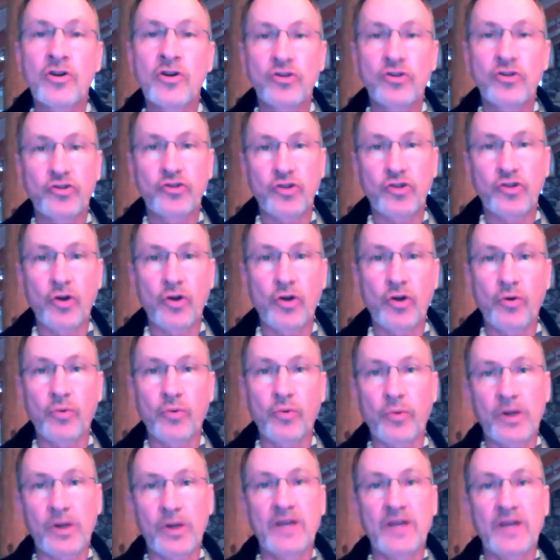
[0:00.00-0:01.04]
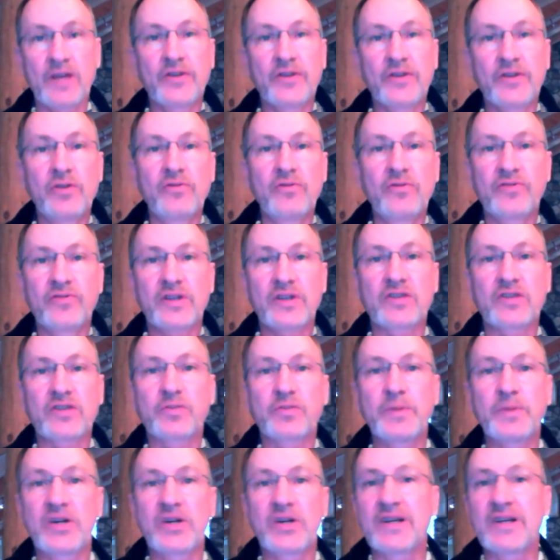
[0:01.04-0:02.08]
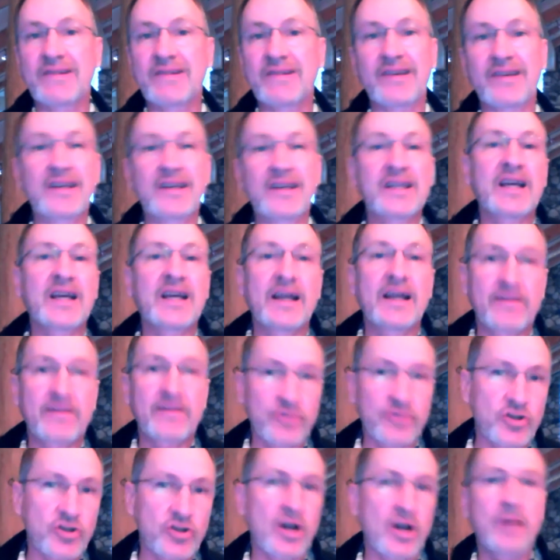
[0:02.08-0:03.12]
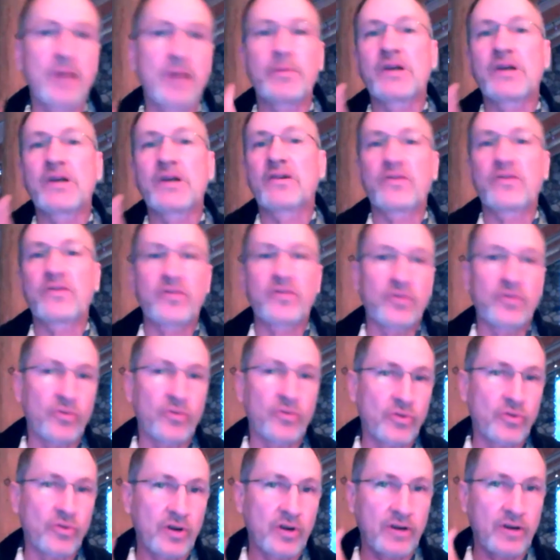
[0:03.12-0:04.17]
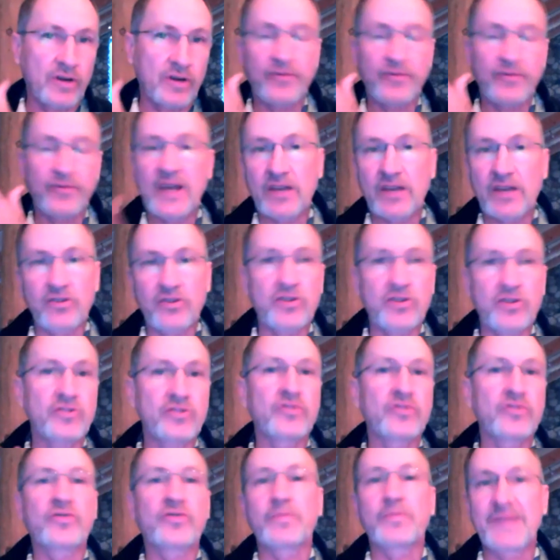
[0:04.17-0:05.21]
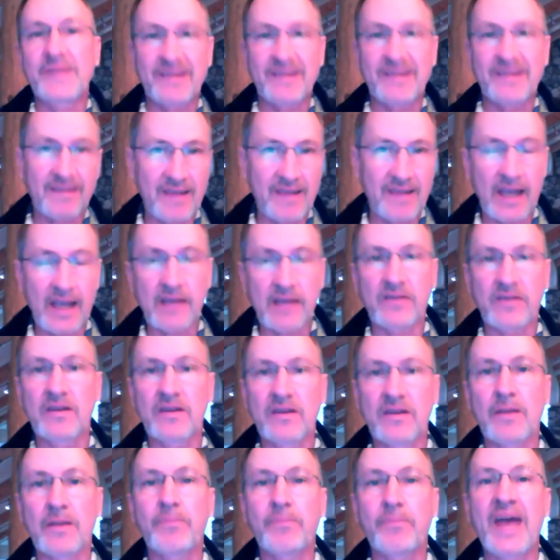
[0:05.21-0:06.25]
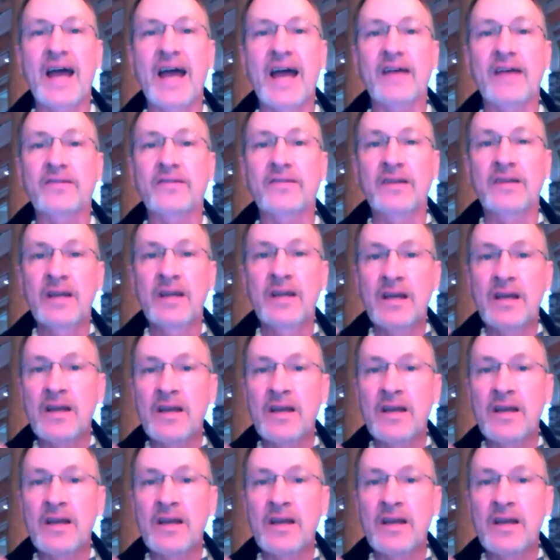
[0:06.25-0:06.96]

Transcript: So if you've experienced any kind of traumas or failures, mistakes in the past,